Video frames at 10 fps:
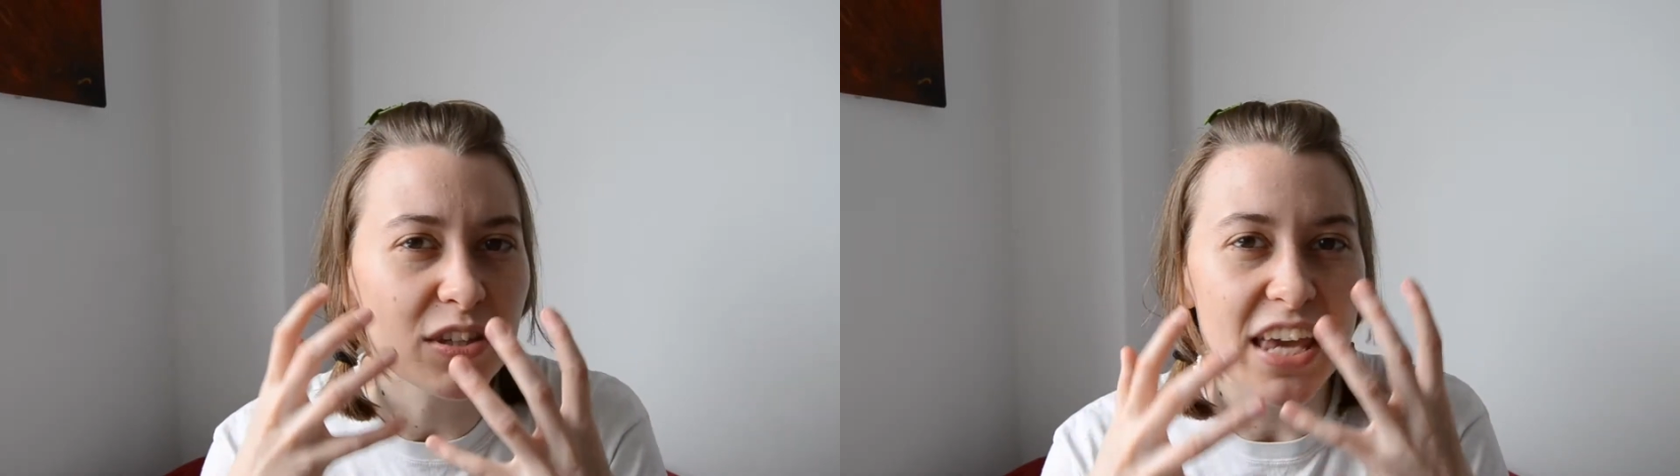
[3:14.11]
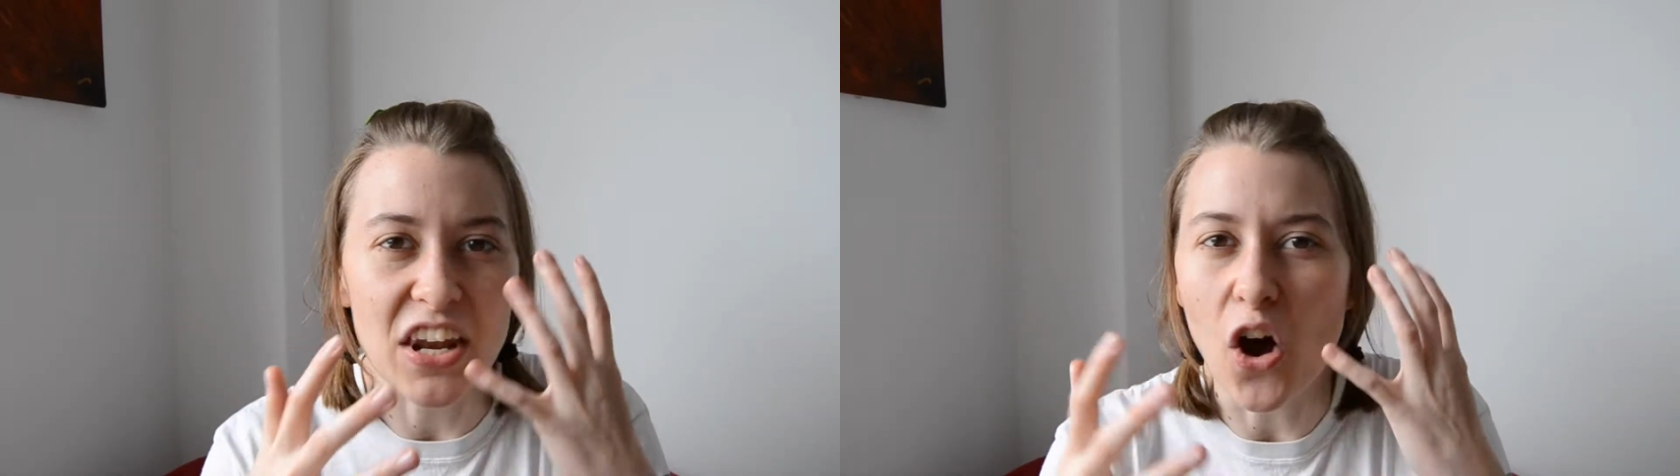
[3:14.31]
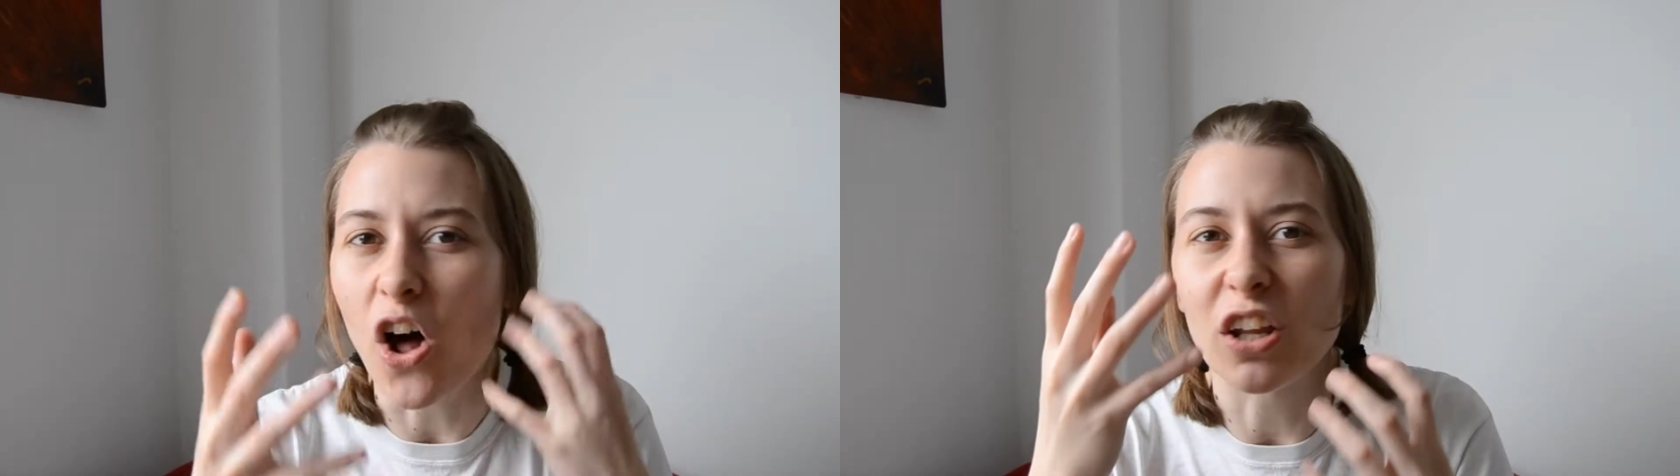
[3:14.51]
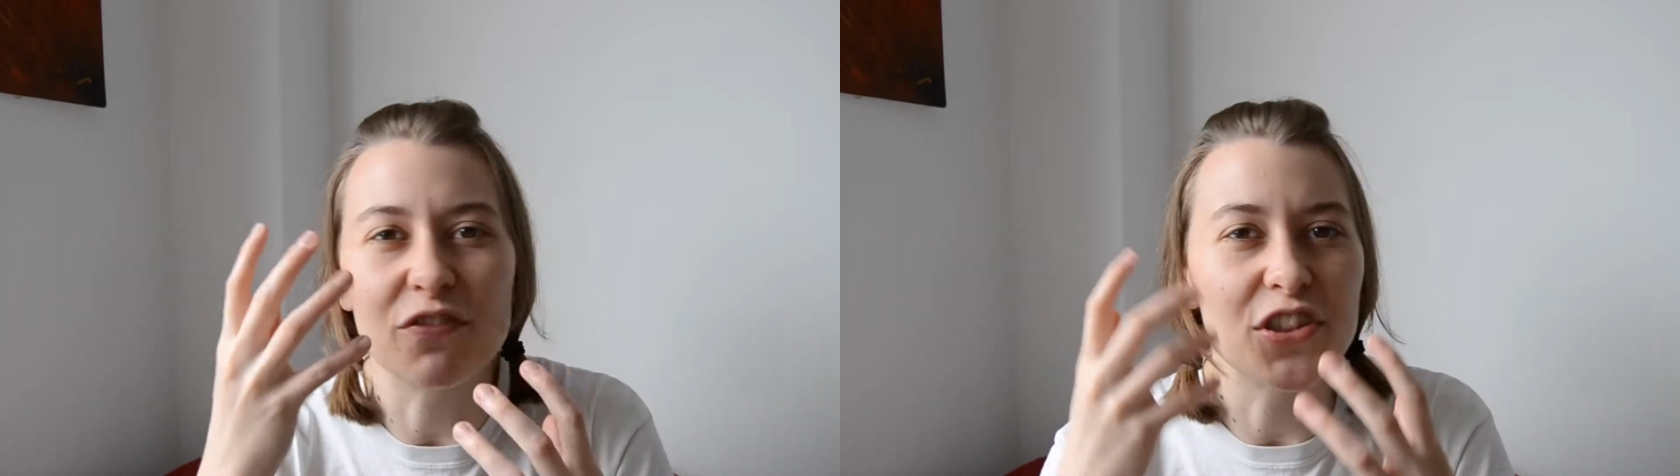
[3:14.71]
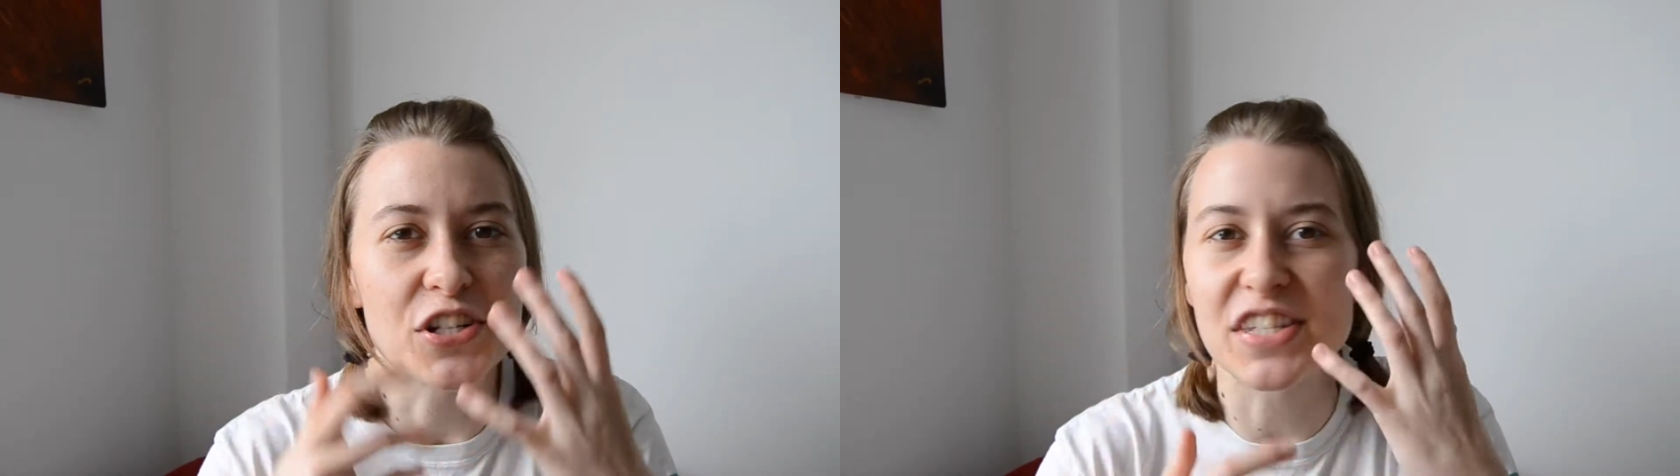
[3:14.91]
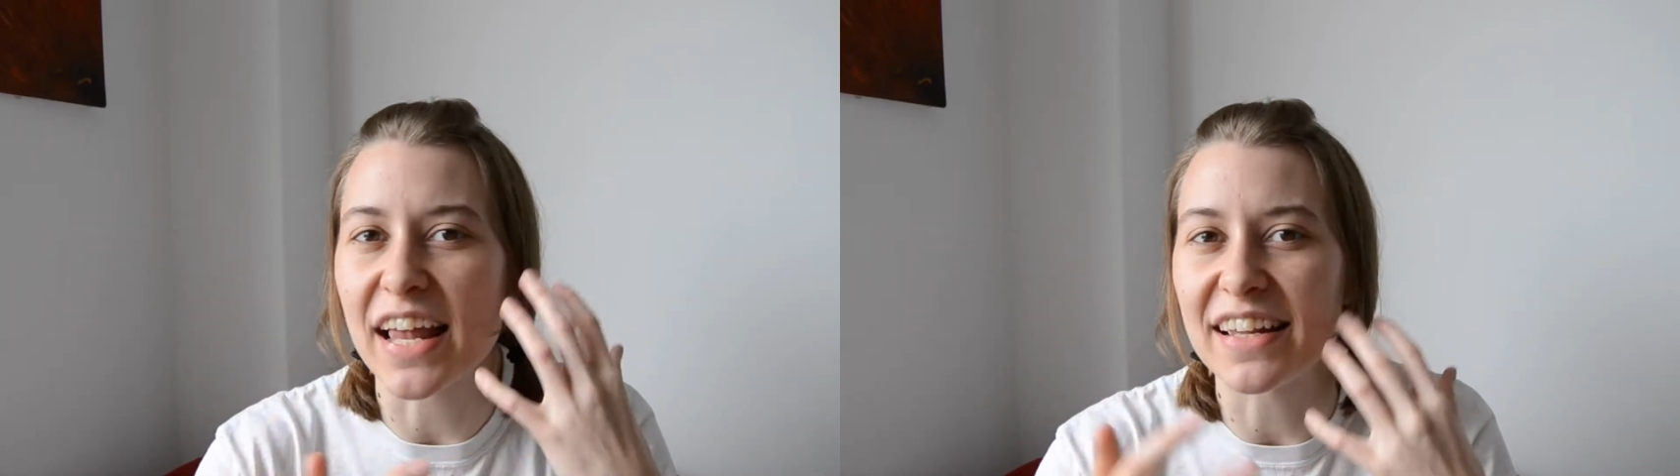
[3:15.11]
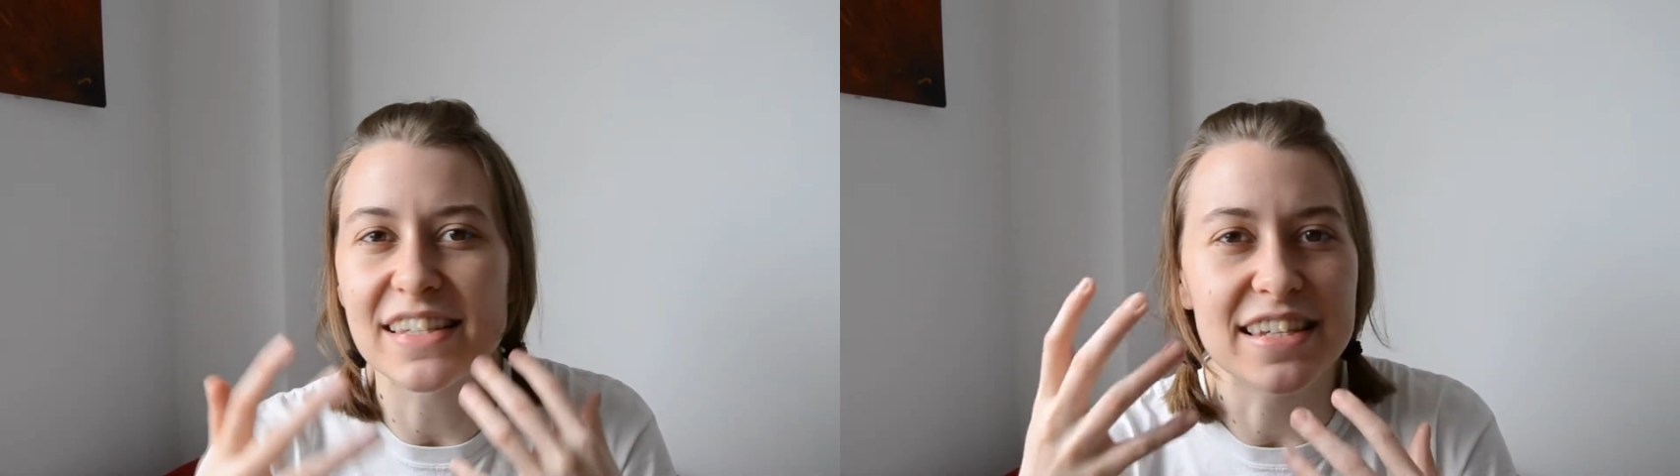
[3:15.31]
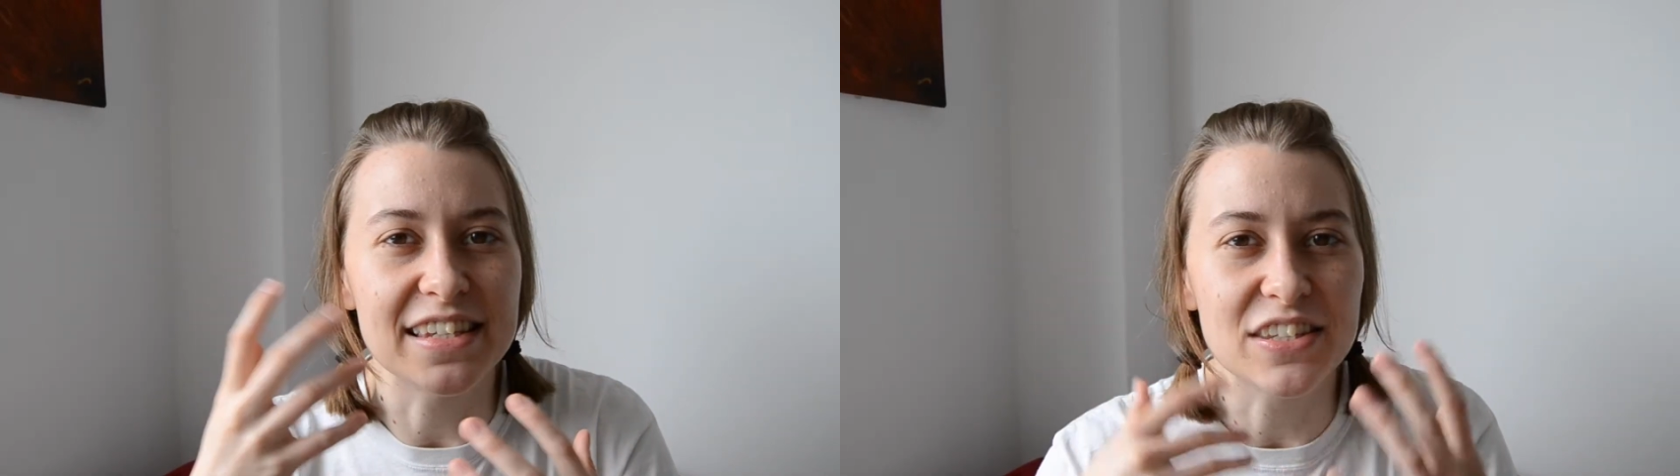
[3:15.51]
get all of their
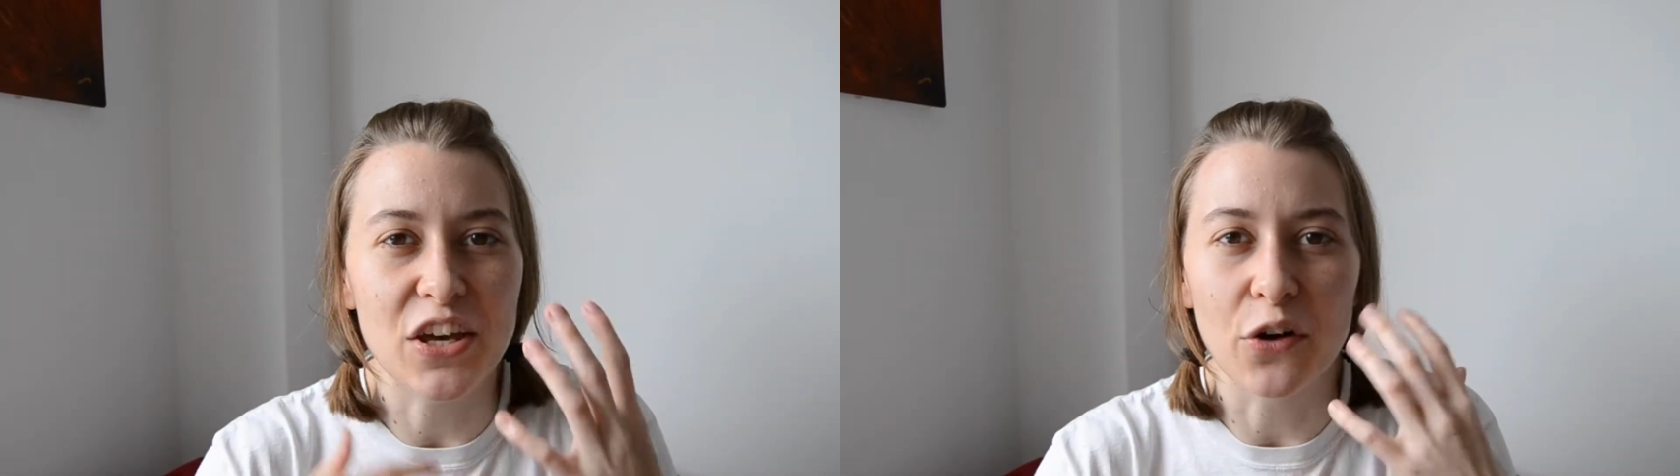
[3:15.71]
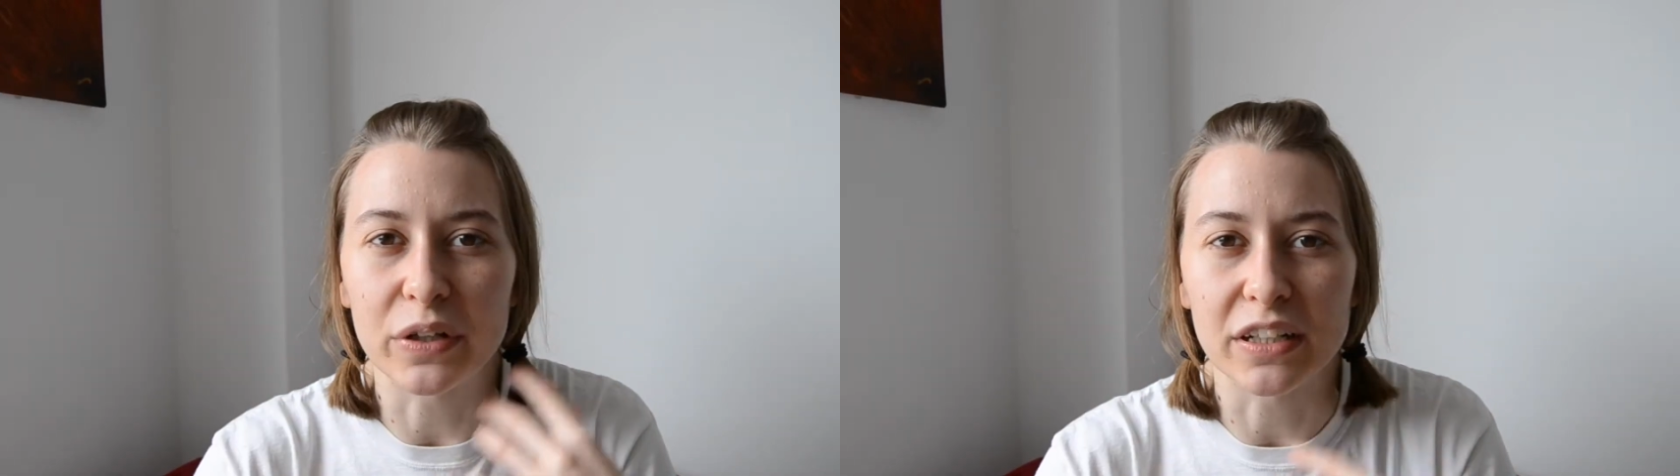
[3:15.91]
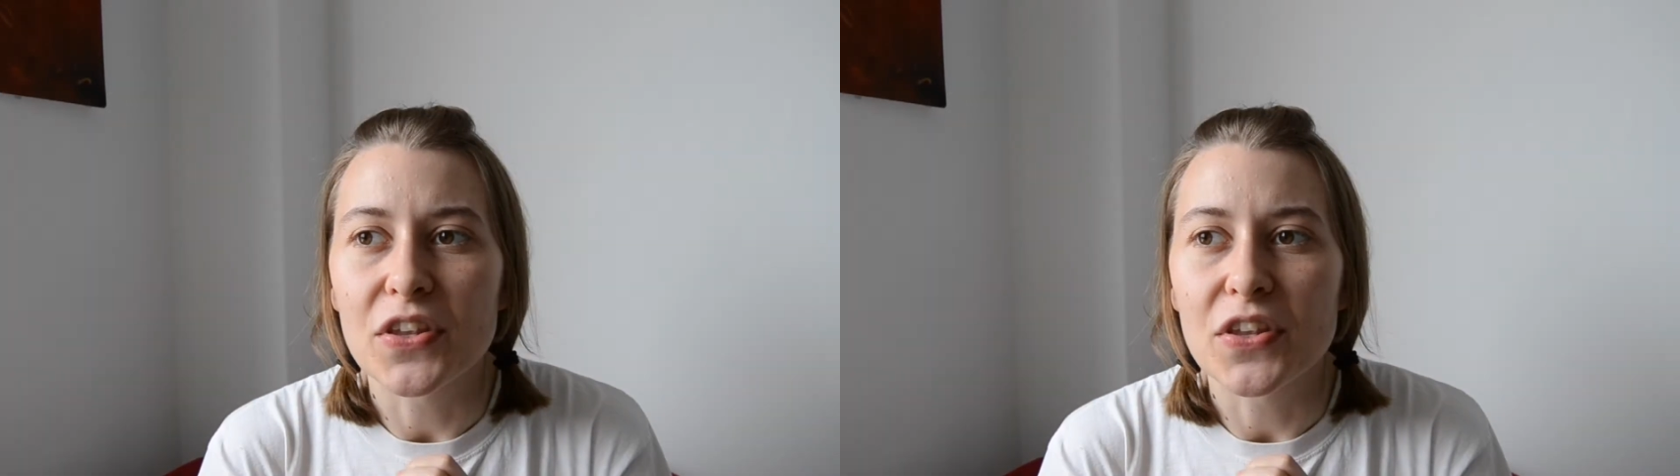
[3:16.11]
senses going.